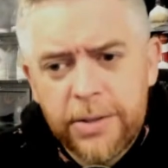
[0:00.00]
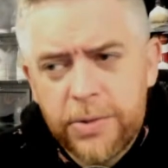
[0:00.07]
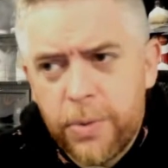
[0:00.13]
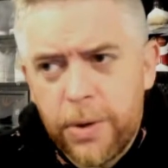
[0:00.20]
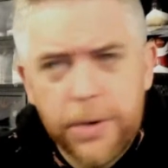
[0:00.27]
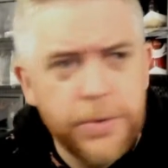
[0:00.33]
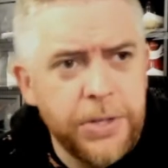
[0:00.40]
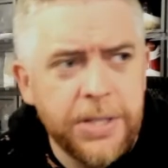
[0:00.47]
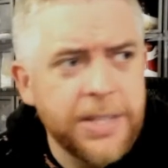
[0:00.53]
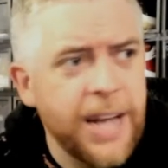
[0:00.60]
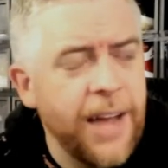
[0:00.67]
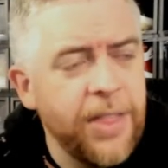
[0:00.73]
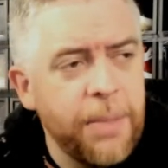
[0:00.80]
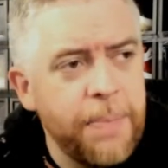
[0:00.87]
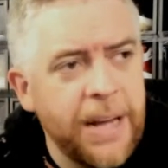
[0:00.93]
where she's
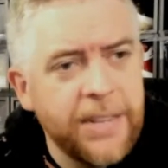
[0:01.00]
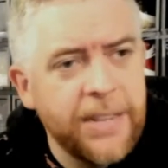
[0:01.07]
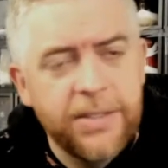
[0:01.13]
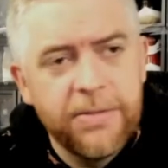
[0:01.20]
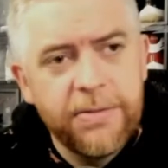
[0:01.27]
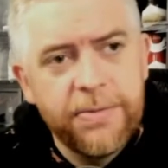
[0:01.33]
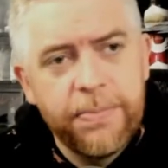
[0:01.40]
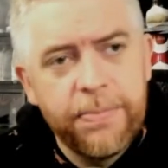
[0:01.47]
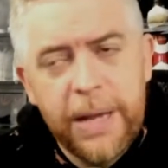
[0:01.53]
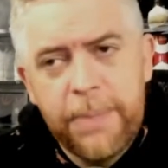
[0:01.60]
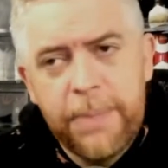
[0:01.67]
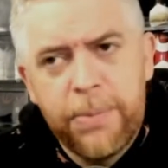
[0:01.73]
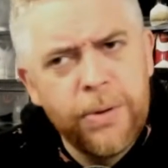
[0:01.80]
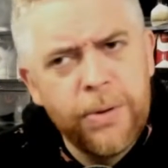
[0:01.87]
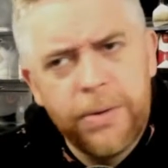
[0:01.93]
gotten the best of
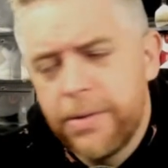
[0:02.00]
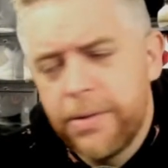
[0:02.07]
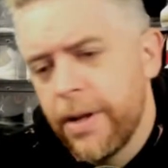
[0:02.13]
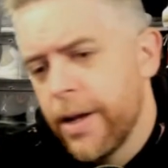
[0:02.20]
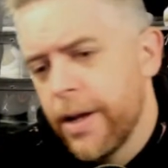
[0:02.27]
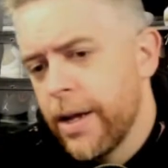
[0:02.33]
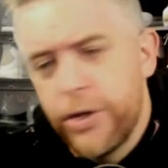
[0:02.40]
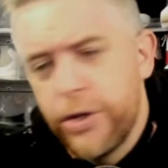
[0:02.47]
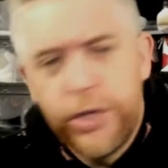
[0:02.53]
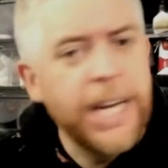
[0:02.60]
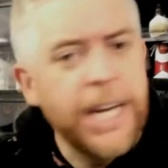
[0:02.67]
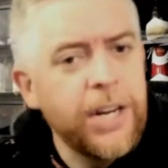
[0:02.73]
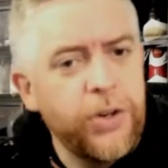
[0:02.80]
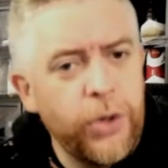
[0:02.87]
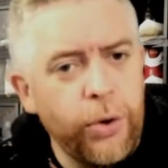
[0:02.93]
people, and she
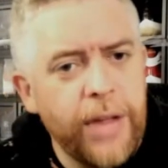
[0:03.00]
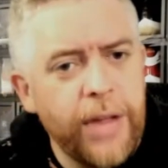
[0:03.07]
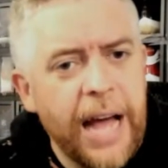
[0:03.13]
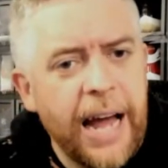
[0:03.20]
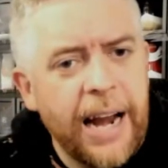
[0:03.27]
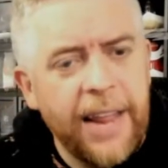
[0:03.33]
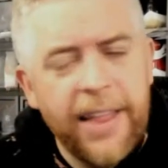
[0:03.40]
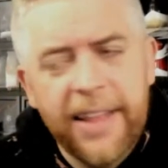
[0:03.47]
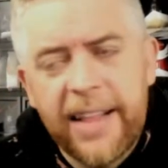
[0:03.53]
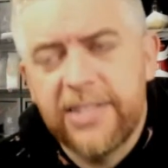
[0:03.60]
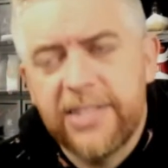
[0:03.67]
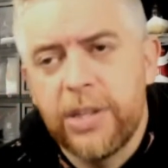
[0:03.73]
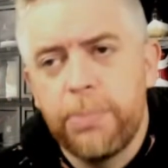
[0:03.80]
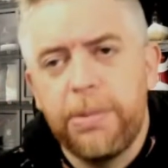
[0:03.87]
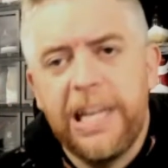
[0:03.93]
could do that. I think
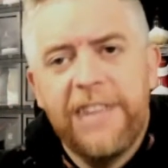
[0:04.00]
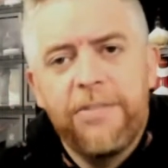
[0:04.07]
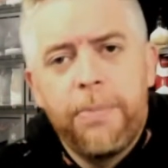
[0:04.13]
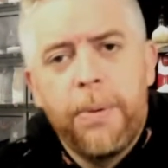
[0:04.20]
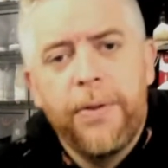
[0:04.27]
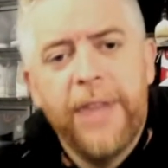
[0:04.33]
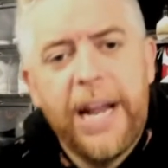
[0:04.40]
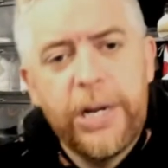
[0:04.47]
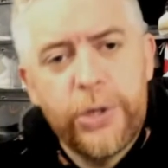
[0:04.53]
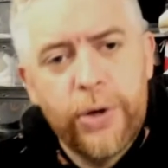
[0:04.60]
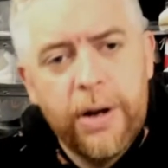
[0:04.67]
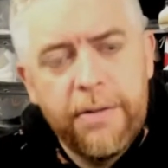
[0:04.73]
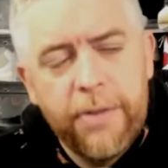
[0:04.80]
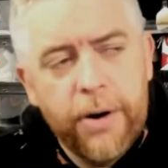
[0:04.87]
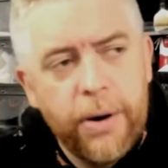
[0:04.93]
that's the believable
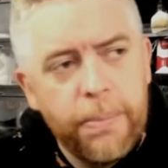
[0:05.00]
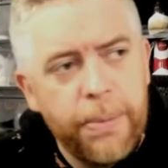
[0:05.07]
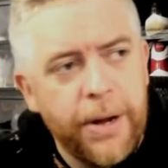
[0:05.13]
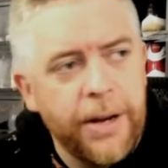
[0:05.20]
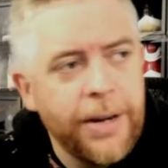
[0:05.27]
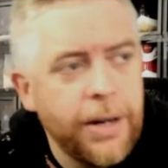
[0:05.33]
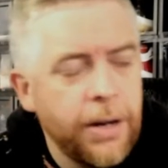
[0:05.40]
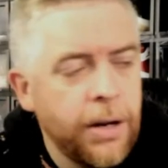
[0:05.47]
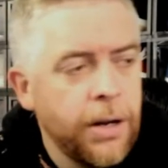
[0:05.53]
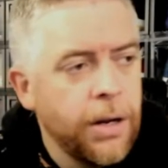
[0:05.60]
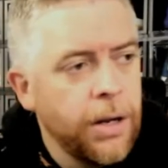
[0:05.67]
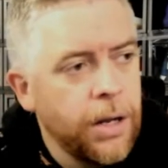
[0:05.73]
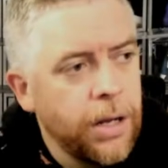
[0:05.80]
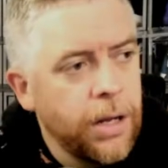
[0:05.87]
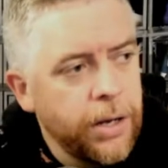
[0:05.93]
nature of her, but,
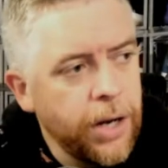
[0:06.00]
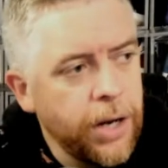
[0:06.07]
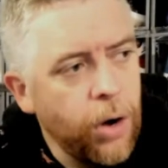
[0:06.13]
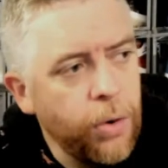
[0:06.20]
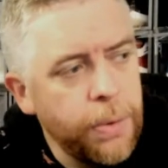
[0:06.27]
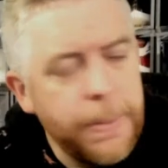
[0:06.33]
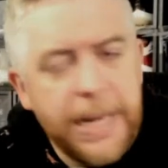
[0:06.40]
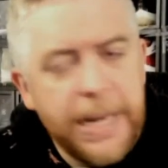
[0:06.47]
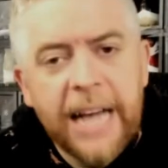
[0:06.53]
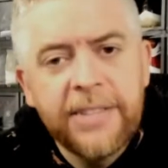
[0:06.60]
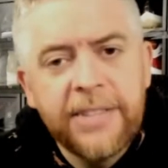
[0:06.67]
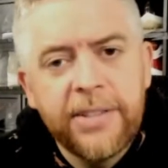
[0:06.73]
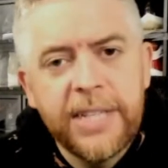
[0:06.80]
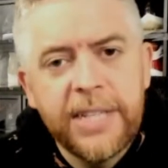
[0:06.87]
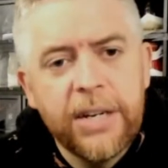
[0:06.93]
it would be
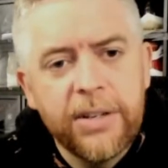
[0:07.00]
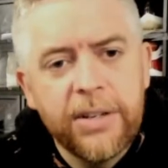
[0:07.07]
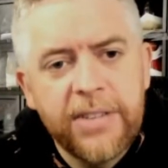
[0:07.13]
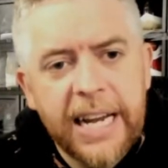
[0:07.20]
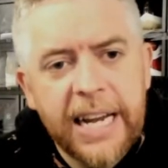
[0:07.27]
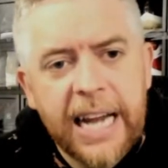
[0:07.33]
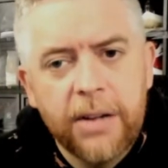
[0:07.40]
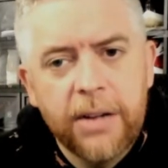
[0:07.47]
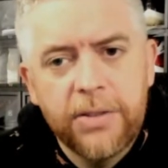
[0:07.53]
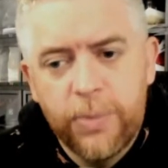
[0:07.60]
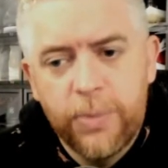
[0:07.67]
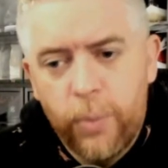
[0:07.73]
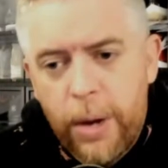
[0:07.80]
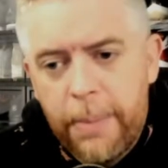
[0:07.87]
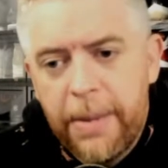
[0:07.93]
nice to see her take out
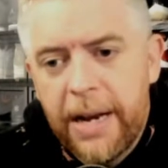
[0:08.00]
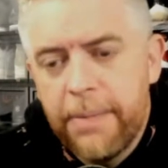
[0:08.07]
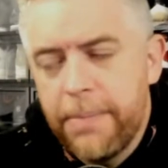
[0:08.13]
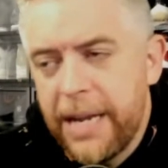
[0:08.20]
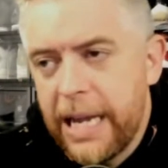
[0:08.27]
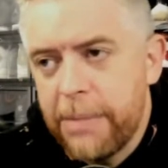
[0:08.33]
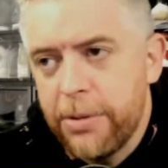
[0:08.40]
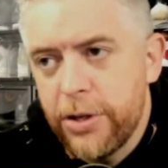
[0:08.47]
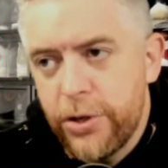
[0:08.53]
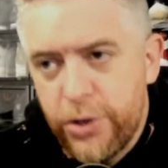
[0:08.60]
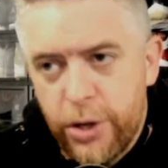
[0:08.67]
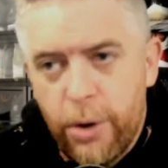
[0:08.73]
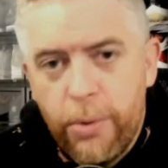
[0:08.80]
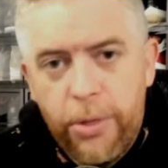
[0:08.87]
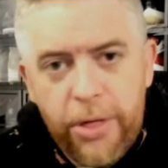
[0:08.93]
some women and be able to
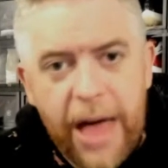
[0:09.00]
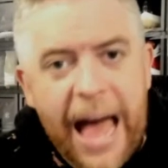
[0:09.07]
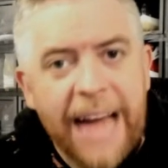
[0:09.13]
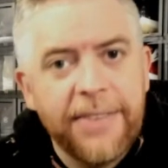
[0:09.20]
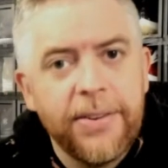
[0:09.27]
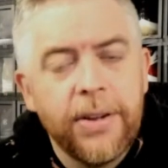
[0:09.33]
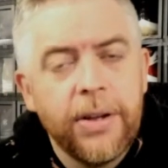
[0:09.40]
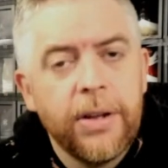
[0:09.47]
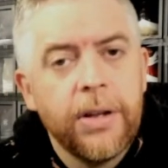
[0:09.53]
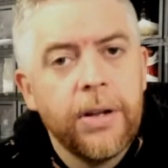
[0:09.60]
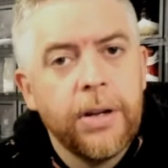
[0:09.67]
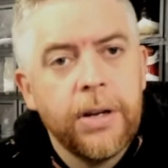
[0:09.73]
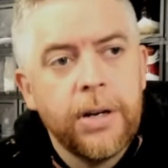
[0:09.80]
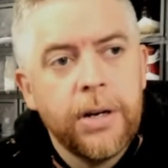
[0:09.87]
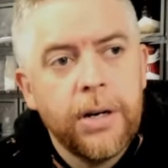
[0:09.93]
show that
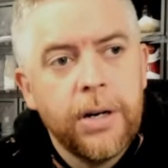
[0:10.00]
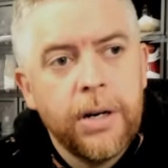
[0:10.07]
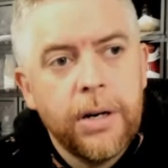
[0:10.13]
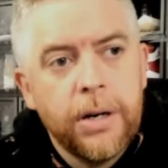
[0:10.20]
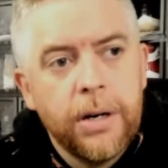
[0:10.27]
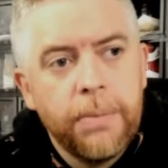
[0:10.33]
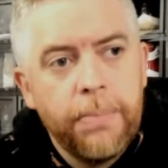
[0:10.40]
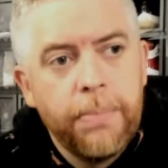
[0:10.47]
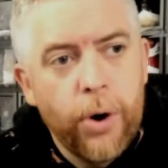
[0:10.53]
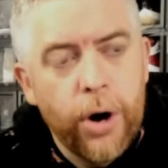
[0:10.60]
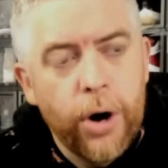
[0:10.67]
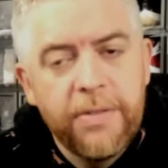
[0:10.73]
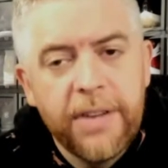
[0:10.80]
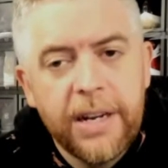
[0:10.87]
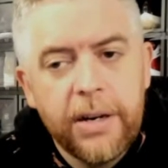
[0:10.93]

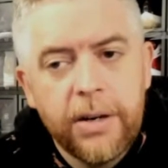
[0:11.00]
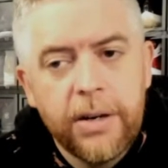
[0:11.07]
part of it.